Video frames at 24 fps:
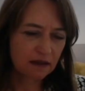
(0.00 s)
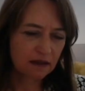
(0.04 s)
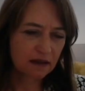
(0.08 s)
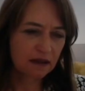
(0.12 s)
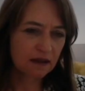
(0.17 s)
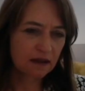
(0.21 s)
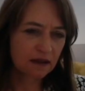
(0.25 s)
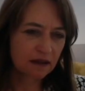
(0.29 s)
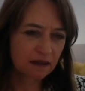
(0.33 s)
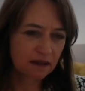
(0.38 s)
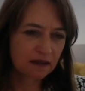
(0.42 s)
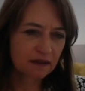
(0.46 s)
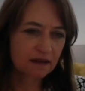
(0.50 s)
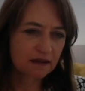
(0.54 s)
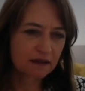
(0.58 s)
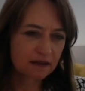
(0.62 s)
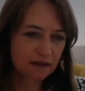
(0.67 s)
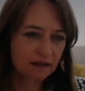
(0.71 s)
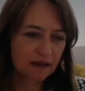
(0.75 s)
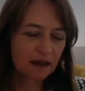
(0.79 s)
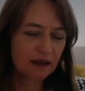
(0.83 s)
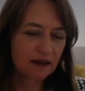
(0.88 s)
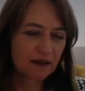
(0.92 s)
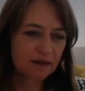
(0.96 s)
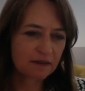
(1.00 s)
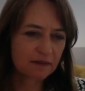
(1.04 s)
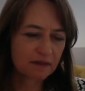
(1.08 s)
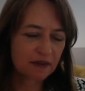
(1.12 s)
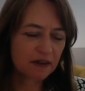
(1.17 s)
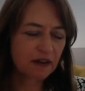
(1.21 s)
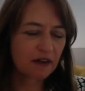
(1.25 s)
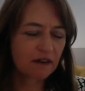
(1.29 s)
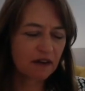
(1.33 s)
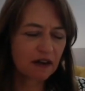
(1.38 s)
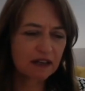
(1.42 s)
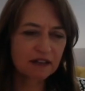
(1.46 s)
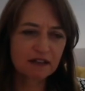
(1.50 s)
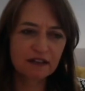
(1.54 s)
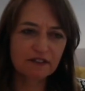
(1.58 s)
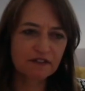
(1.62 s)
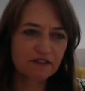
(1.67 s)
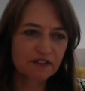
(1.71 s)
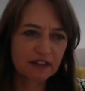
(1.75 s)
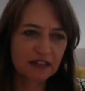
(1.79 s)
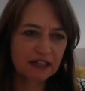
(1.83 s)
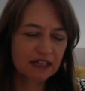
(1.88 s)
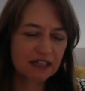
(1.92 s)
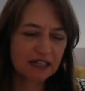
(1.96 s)
Yeah. No, I
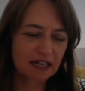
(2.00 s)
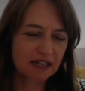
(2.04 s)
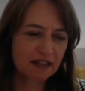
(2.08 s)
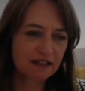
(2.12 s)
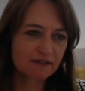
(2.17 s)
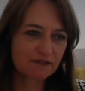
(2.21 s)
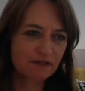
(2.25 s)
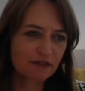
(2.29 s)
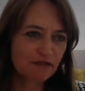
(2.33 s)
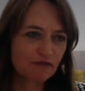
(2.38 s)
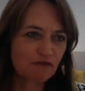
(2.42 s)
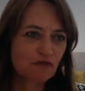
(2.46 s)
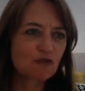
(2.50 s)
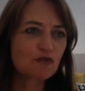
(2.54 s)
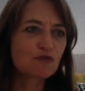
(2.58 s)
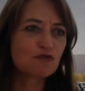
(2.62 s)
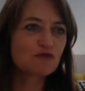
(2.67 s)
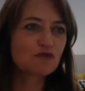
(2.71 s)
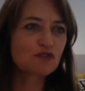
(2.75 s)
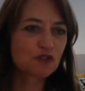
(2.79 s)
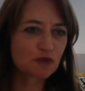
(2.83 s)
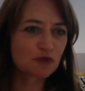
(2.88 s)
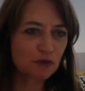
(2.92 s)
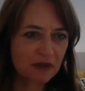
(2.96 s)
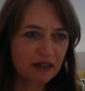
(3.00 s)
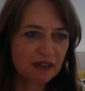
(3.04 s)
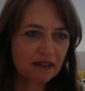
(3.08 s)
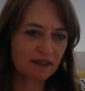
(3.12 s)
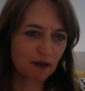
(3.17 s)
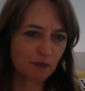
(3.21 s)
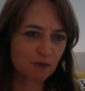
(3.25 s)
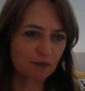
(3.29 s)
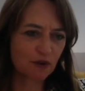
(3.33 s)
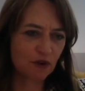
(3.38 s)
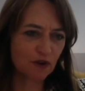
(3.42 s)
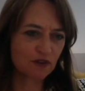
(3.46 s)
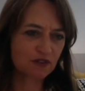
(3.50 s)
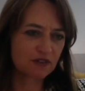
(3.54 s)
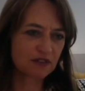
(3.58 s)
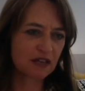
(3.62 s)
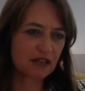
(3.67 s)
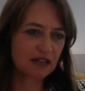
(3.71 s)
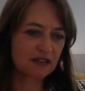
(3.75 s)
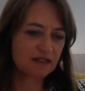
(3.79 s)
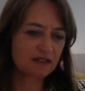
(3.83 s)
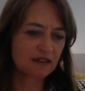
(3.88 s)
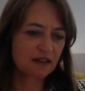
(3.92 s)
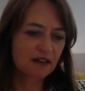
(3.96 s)
love that. And through doing that
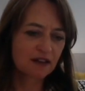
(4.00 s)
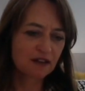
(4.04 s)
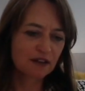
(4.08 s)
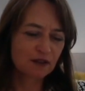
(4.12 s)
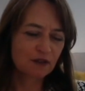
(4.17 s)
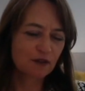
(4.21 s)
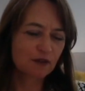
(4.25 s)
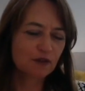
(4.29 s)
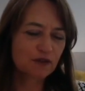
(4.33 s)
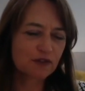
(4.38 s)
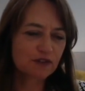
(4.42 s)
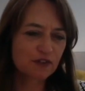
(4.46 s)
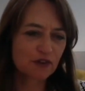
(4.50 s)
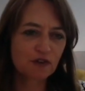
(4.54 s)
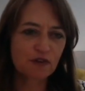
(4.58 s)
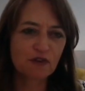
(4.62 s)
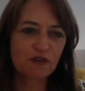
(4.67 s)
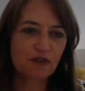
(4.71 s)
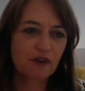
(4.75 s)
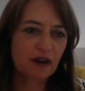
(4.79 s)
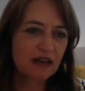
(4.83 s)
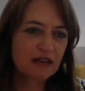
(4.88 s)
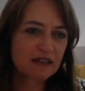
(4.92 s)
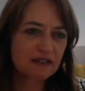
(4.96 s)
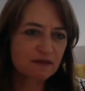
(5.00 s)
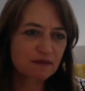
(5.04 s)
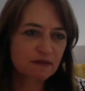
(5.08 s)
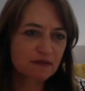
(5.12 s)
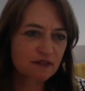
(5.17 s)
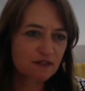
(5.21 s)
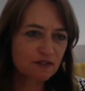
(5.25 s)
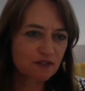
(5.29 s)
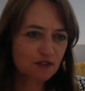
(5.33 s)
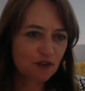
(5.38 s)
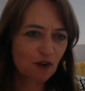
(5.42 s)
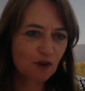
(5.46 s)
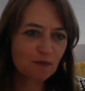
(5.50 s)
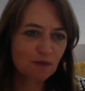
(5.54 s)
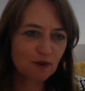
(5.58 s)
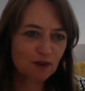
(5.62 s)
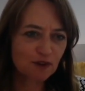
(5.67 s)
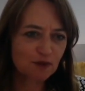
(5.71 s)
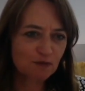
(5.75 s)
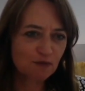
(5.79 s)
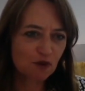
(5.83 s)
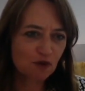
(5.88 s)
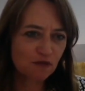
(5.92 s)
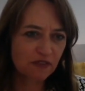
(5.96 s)
process also creates so
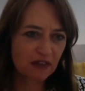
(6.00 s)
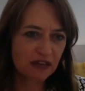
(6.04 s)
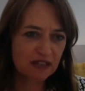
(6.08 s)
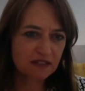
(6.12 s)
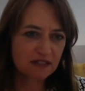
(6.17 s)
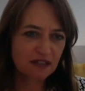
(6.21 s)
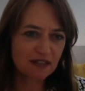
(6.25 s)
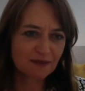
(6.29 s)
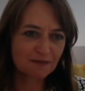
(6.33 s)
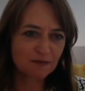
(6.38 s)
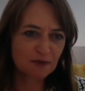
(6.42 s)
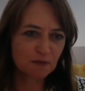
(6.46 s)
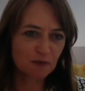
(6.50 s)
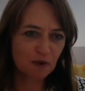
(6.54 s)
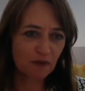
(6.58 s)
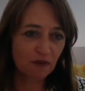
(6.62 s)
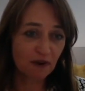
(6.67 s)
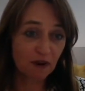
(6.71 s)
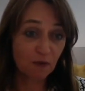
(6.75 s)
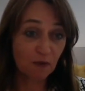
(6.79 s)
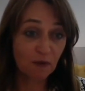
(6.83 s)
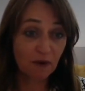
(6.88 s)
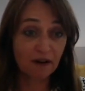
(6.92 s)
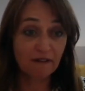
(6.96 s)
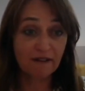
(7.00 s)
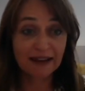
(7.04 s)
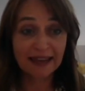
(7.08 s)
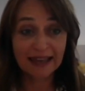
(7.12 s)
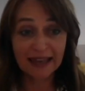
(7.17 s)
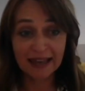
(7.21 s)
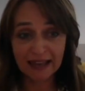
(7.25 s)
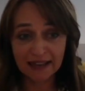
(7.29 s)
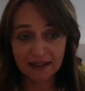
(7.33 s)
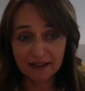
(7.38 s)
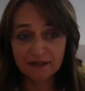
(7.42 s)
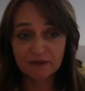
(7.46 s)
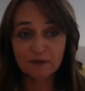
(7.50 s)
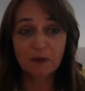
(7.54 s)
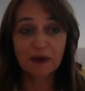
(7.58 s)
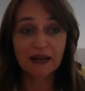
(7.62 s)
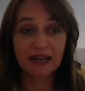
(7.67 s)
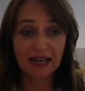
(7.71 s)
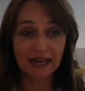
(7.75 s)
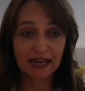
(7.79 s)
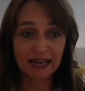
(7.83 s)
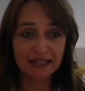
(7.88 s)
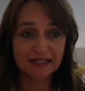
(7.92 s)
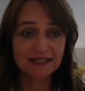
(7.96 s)
much more of that team spirit where, again,
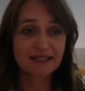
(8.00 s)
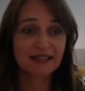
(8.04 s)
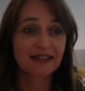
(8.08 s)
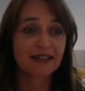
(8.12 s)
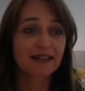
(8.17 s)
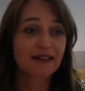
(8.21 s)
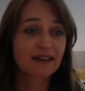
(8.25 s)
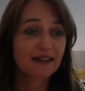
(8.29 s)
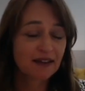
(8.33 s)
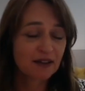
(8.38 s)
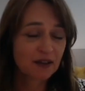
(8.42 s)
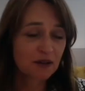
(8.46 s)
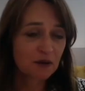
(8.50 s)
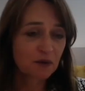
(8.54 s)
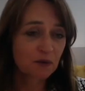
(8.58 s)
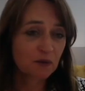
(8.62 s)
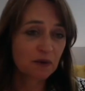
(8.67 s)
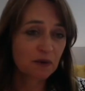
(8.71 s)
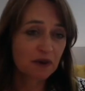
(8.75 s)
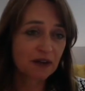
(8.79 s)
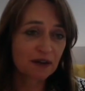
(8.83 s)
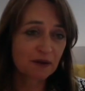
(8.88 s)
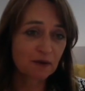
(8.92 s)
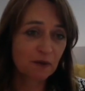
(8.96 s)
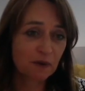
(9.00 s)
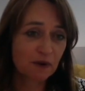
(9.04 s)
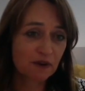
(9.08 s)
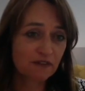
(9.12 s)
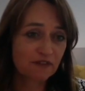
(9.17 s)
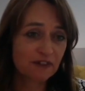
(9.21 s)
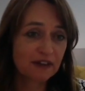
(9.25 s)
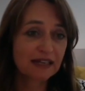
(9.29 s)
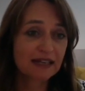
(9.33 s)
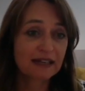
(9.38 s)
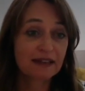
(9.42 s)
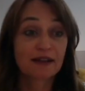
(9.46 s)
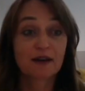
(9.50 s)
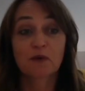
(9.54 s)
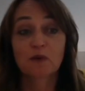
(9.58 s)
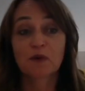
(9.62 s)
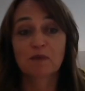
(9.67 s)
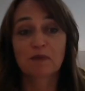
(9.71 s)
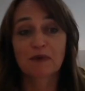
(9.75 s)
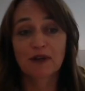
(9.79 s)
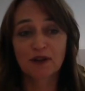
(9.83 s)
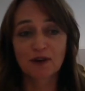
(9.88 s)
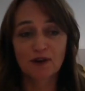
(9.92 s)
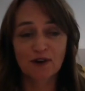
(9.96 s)
we're connecting, we're feeling like
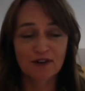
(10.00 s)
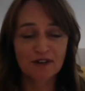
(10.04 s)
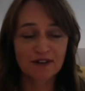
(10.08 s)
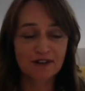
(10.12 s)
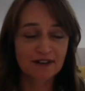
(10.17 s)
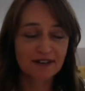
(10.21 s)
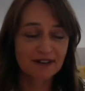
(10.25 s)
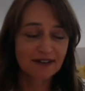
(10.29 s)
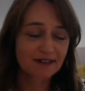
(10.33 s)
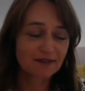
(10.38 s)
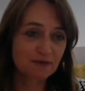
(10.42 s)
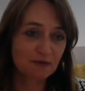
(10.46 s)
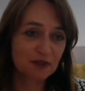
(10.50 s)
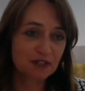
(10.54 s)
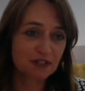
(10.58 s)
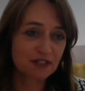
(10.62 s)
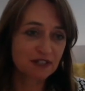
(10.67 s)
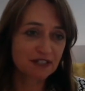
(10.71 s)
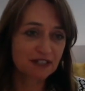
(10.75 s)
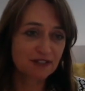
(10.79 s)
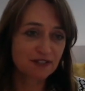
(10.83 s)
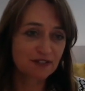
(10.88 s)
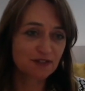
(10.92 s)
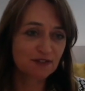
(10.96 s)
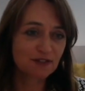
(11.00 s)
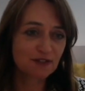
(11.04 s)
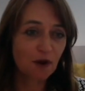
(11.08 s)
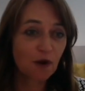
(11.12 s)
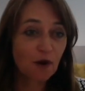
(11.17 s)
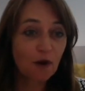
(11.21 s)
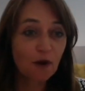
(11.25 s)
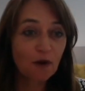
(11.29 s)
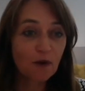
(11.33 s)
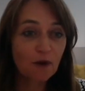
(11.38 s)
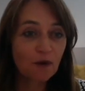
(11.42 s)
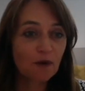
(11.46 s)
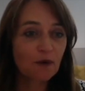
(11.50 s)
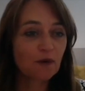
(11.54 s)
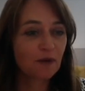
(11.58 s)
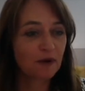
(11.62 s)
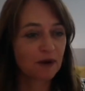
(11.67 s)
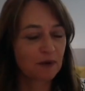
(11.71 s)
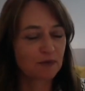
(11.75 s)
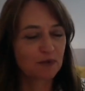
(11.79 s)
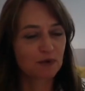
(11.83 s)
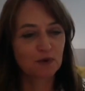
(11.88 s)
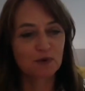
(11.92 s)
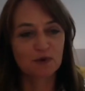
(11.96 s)
we belong, which is so
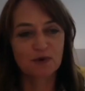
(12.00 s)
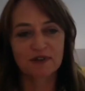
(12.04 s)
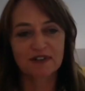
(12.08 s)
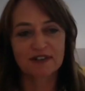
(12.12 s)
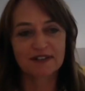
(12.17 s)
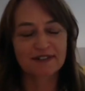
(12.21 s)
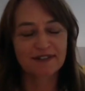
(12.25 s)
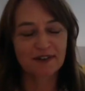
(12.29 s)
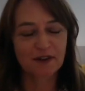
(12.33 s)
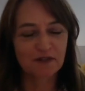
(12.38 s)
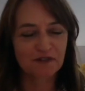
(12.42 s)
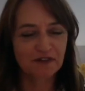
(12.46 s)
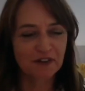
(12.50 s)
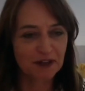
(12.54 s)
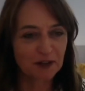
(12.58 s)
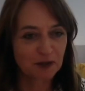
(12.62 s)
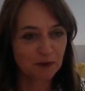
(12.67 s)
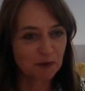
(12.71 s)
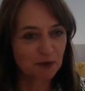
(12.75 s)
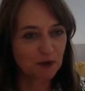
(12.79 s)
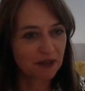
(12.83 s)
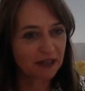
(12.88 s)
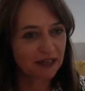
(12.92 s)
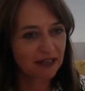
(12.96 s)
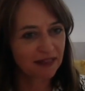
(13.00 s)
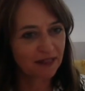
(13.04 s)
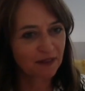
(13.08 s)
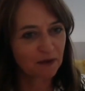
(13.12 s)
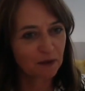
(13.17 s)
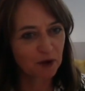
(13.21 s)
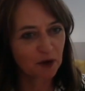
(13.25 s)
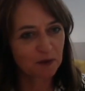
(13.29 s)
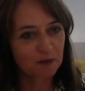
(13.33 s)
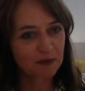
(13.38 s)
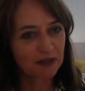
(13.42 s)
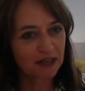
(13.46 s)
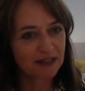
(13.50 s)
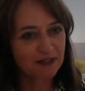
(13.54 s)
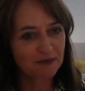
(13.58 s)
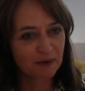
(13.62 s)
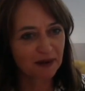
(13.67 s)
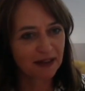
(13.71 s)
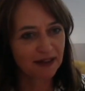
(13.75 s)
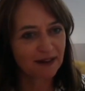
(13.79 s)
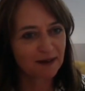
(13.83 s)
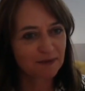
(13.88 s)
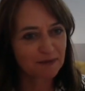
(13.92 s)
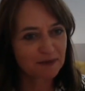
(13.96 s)
important and so valuable in the workplace
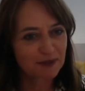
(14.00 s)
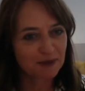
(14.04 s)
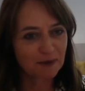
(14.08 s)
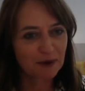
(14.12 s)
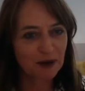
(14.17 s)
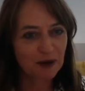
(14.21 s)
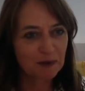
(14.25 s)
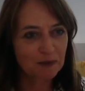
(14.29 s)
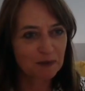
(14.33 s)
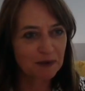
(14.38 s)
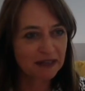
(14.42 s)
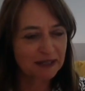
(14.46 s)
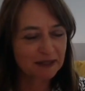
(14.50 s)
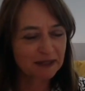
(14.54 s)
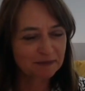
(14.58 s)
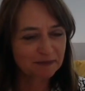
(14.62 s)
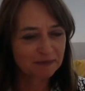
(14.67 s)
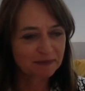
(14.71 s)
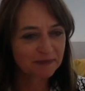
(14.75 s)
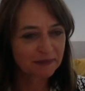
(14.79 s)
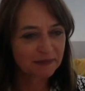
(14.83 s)
when it comes to wellbeing.